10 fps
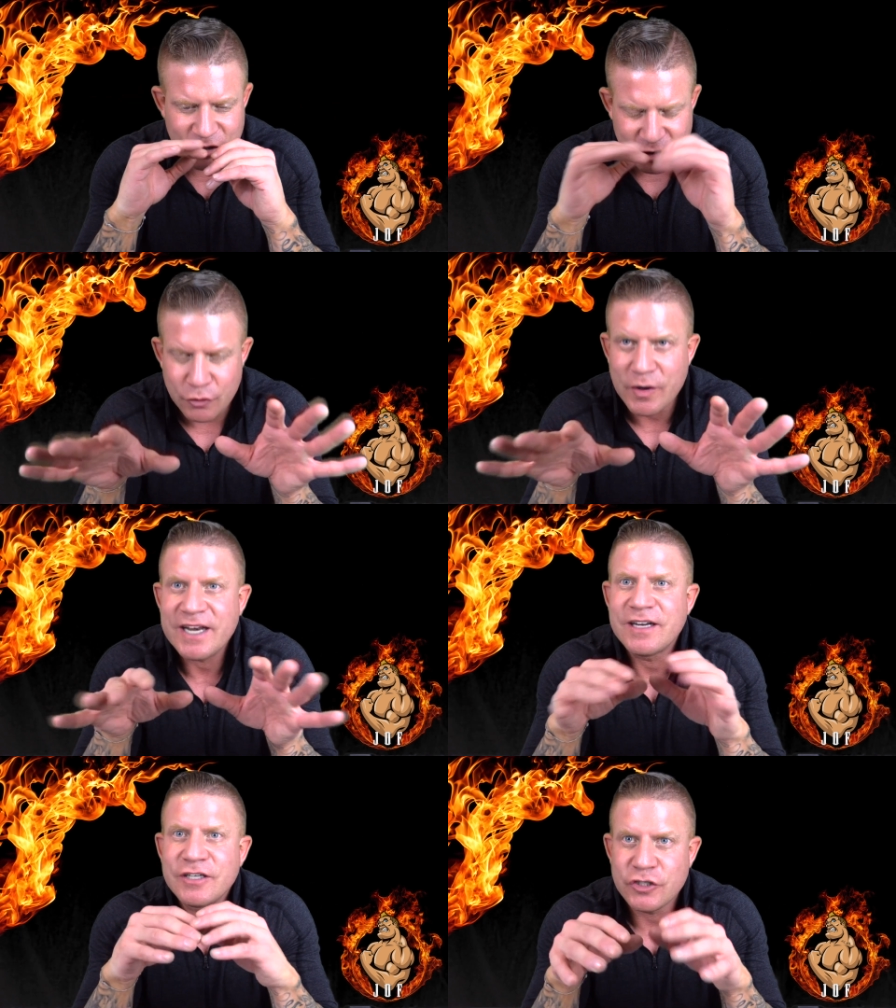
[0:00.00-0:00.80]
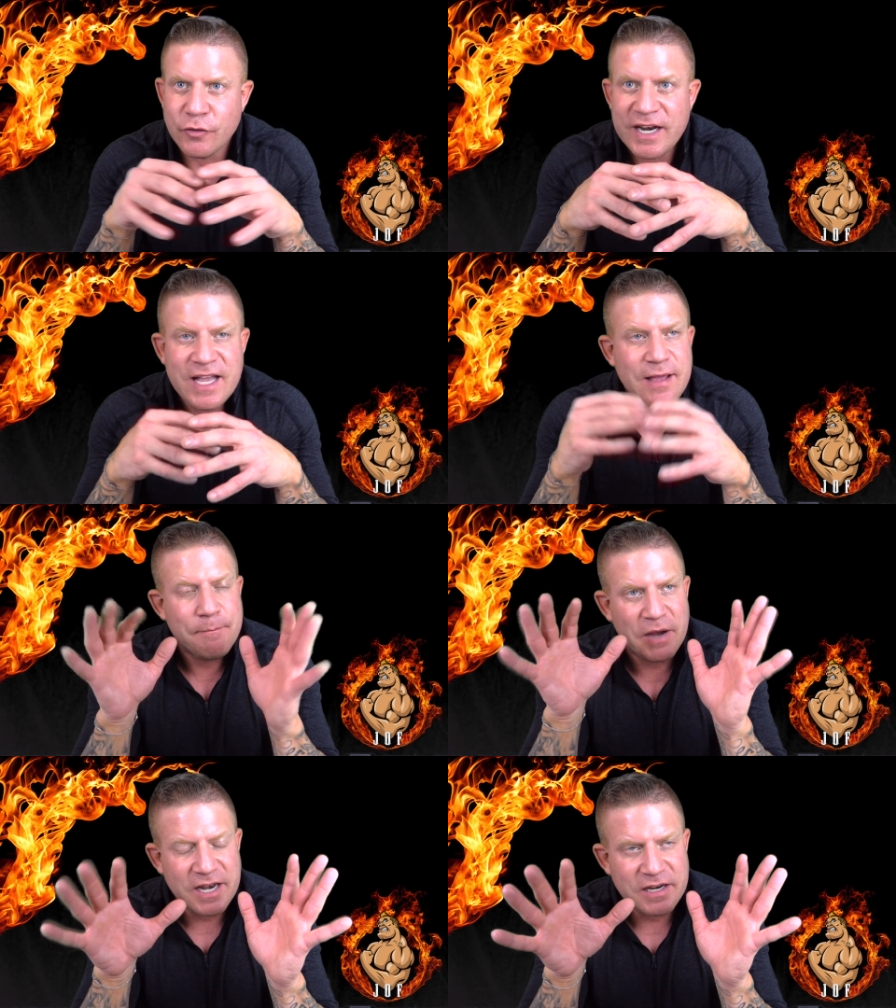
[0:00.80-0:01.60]
do it, do it.
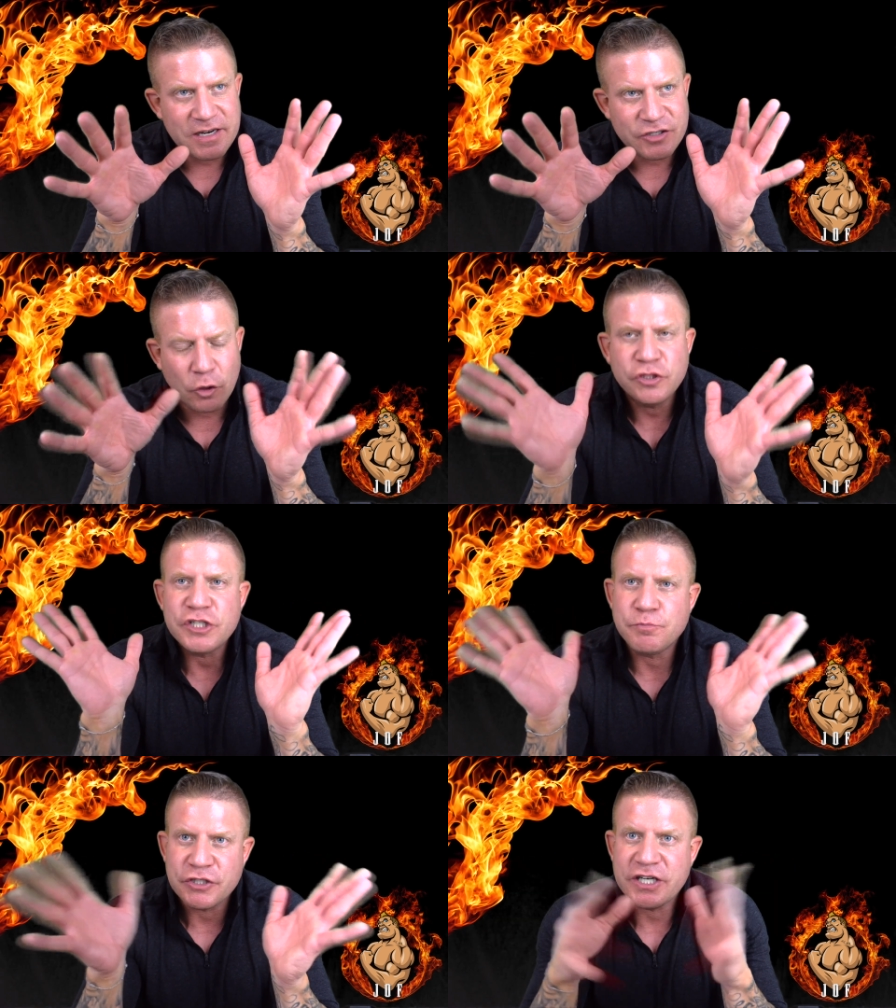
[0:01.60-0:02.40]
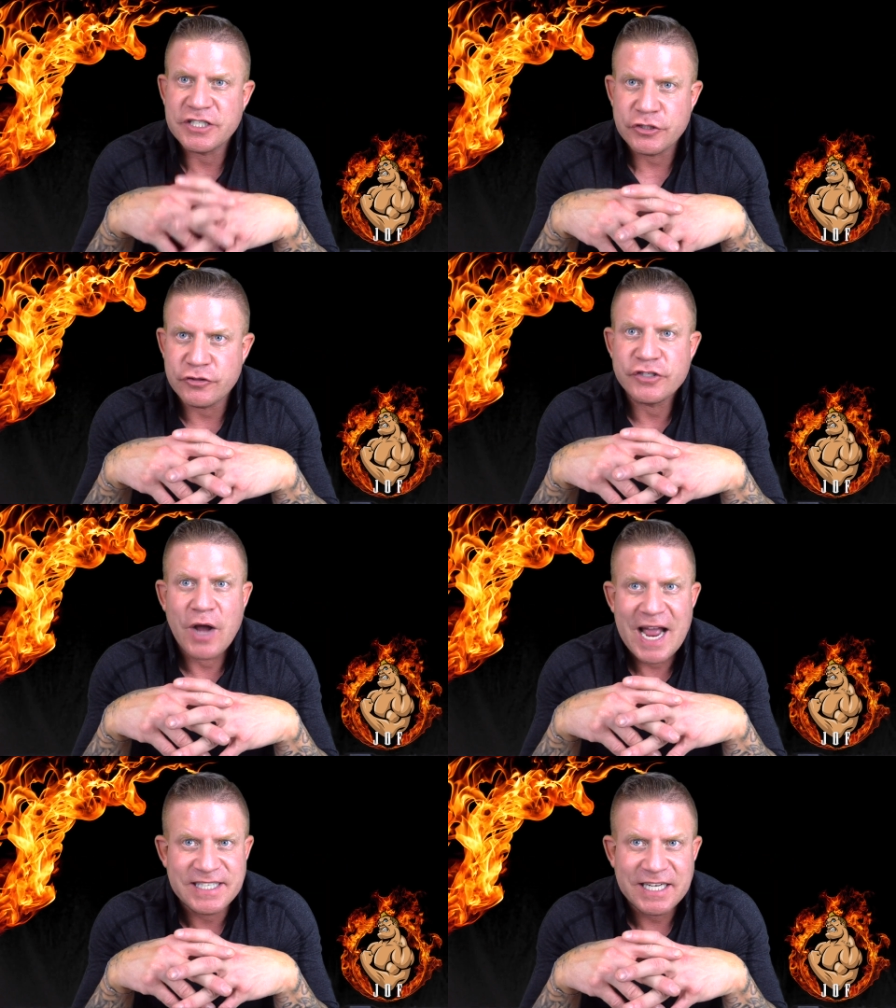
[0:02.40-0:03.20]
But don't just put your kids in jiu-jitsu.
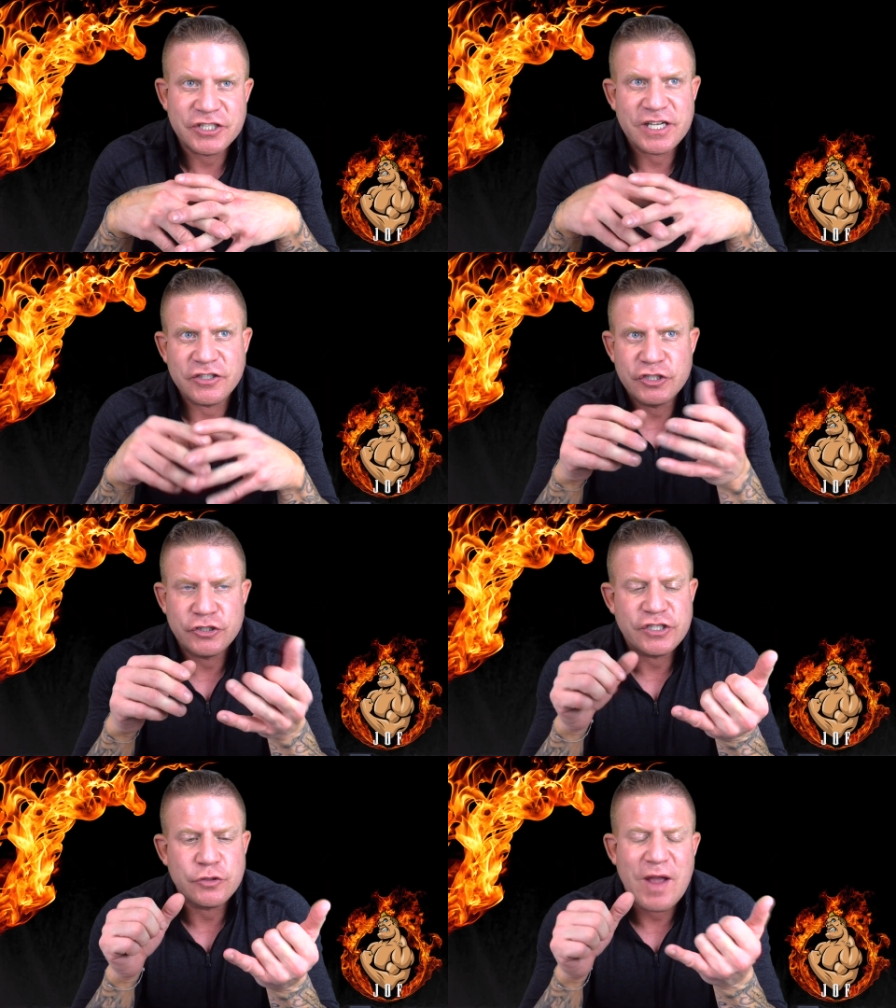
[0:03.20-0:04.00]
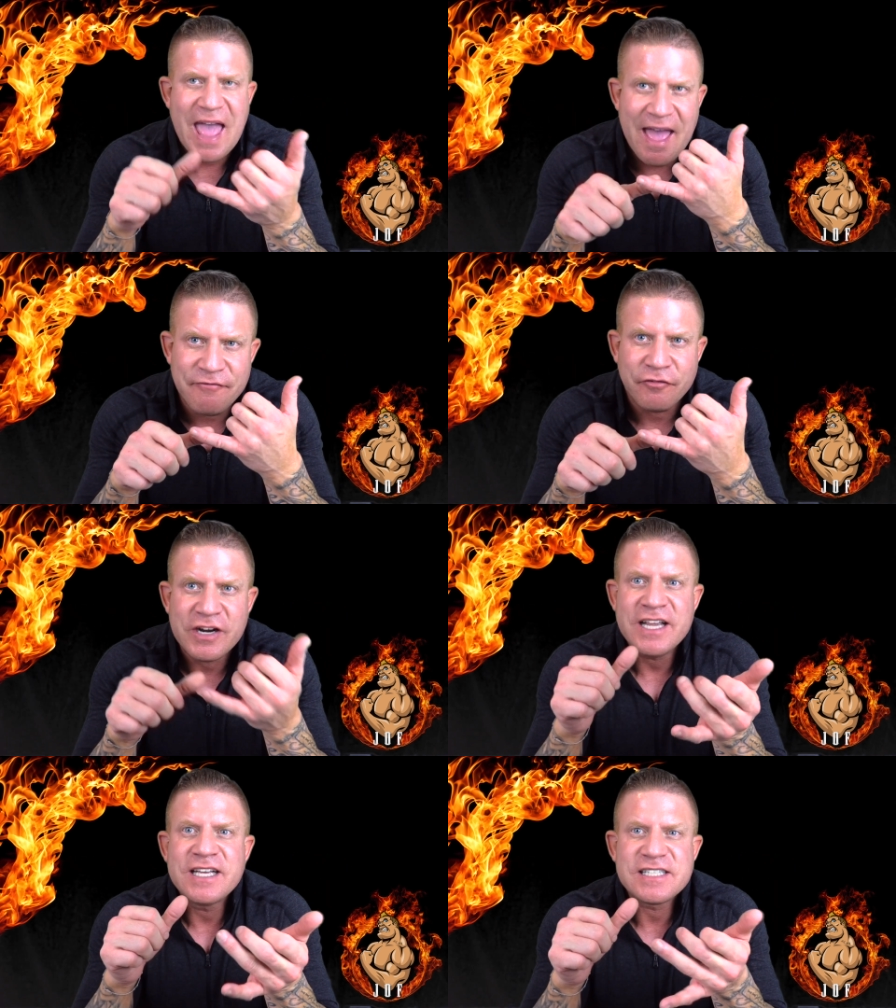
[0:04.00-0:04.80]
I take Giselle to jiu-jitsu
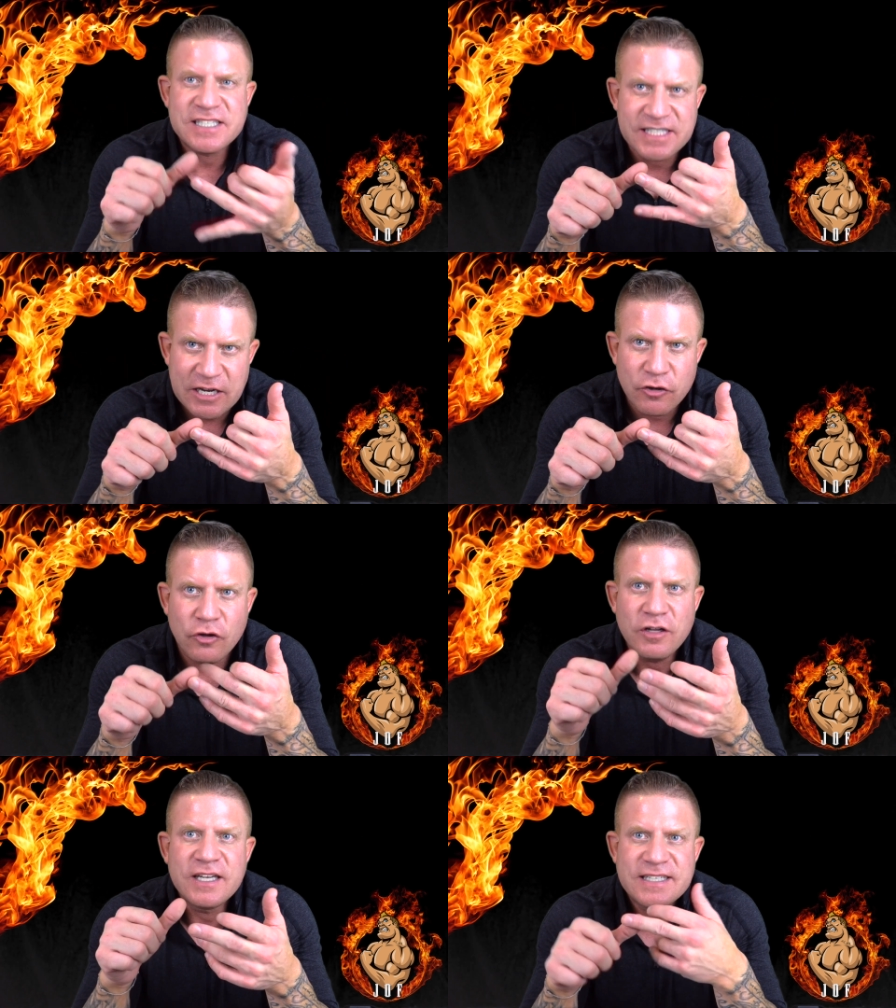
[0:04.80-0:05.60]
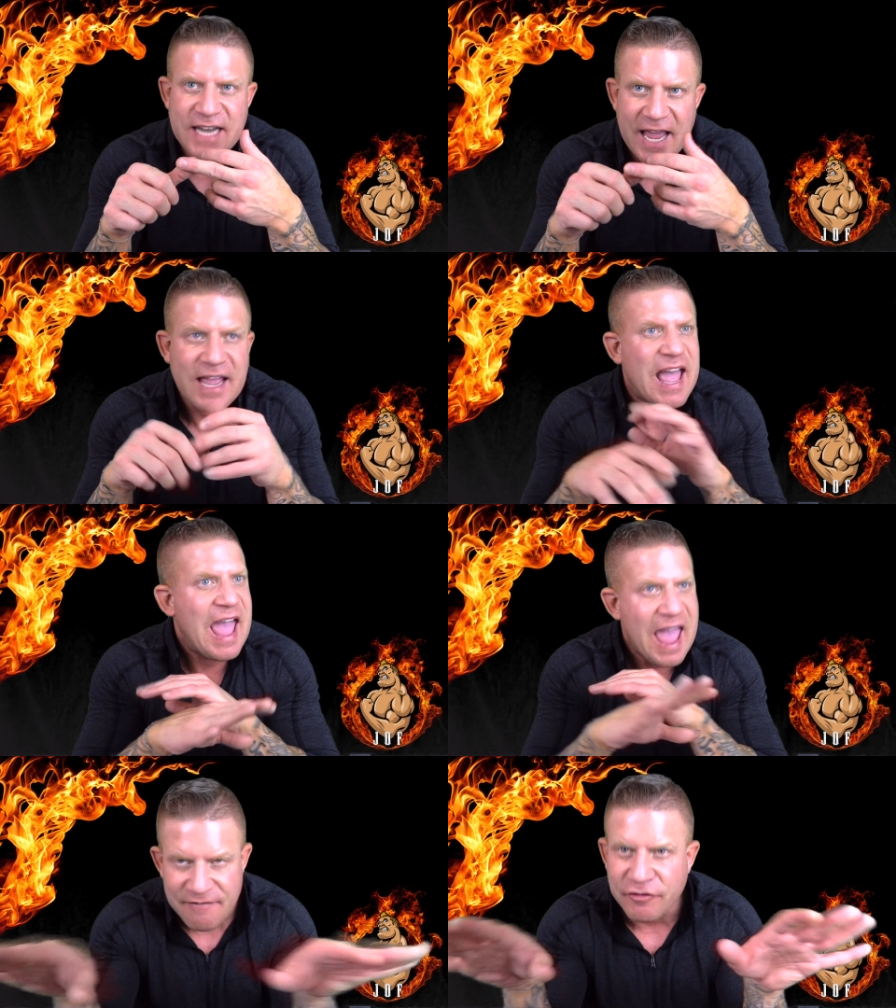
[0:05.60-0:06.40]
every single day.
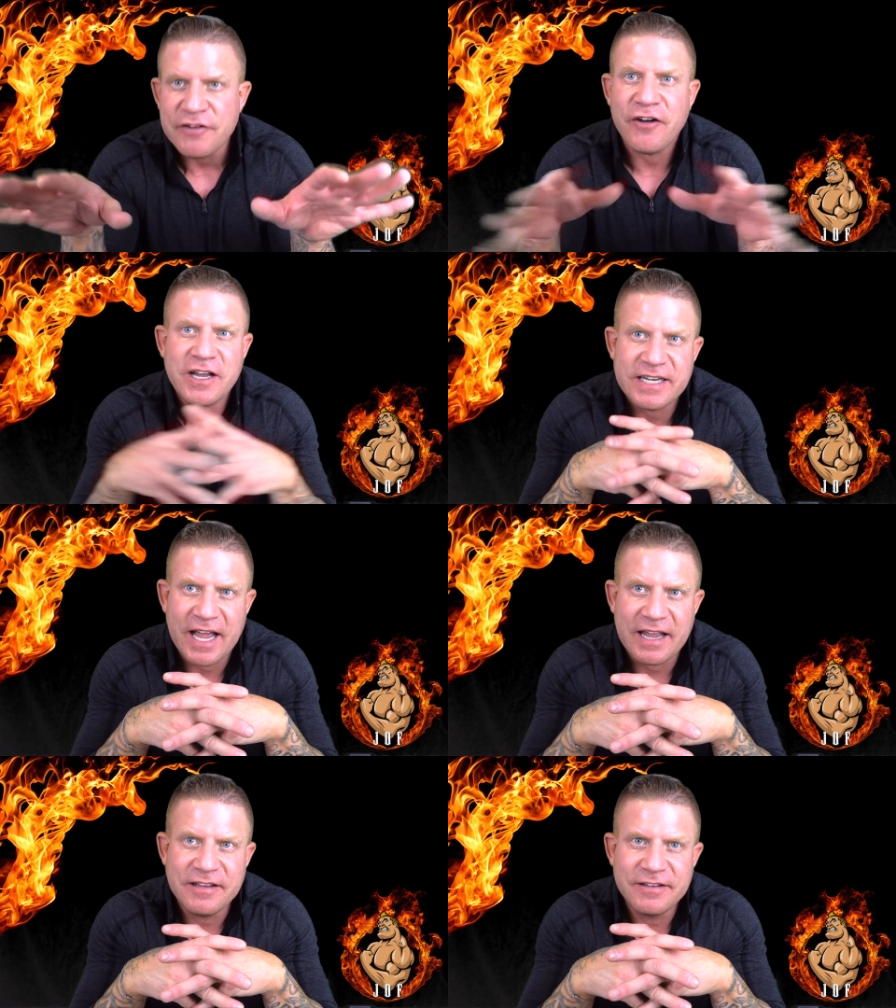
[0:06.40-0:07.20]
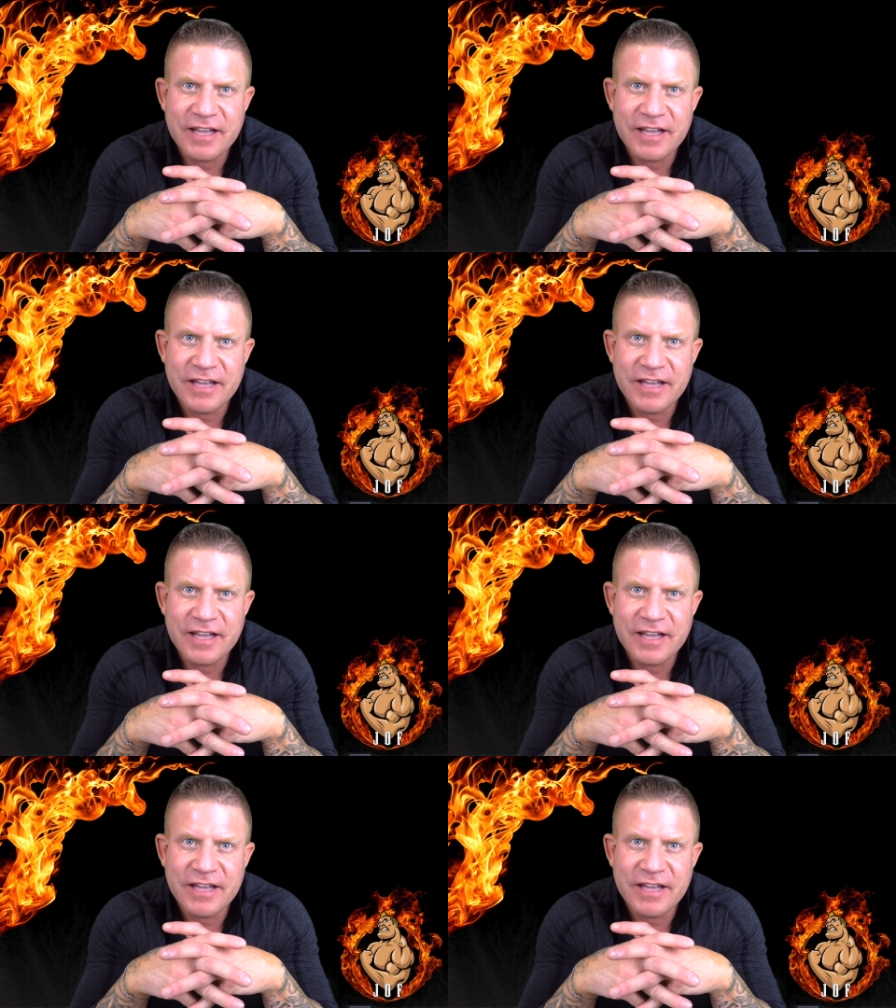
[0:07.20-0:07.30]
Every fucking day.